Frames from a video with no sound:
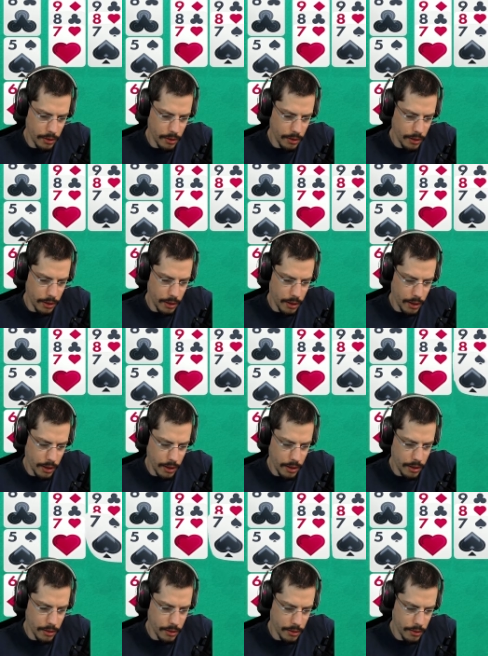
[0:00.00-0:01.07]

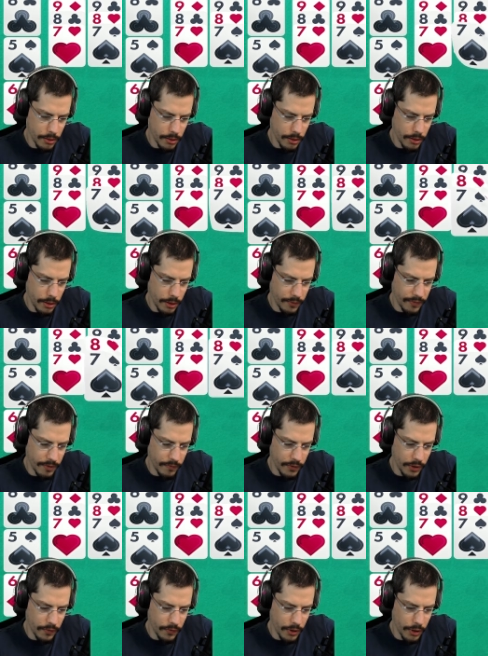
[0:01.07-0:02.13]
Yeah, that 7
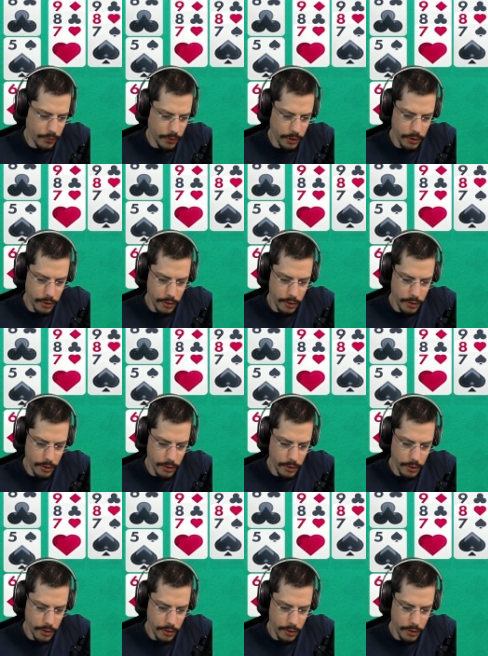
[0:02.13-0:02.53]
needs to get rid.